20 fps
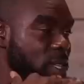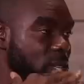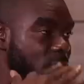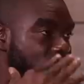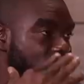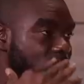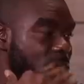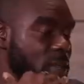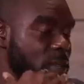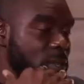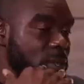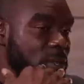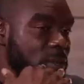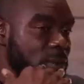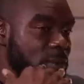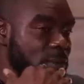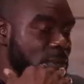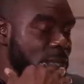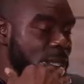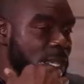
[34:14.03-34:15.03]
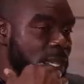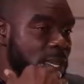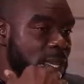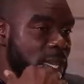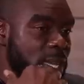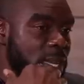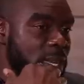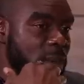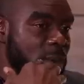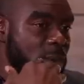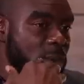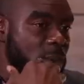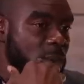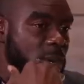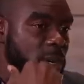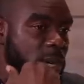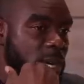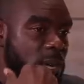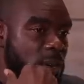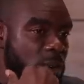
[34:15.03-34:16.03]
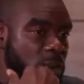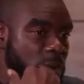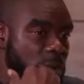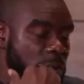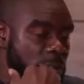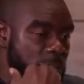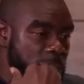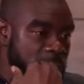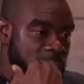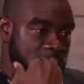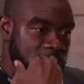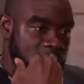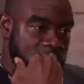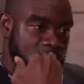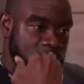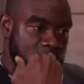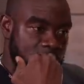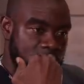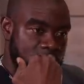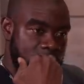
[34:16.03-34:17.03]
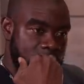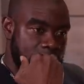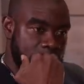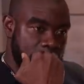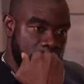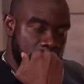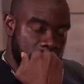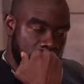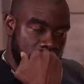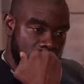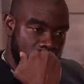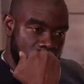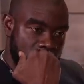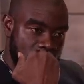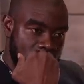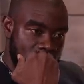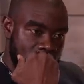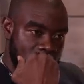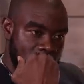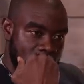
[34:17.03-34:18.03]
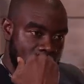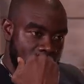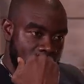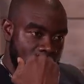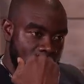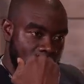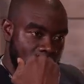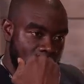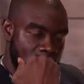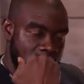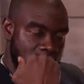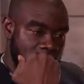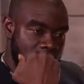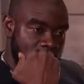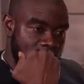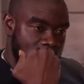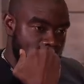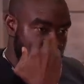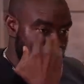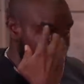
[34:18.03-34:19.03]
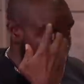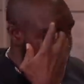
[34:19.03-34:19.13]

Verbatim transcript: mm. you know, mm. and we were around mixing lab. We were around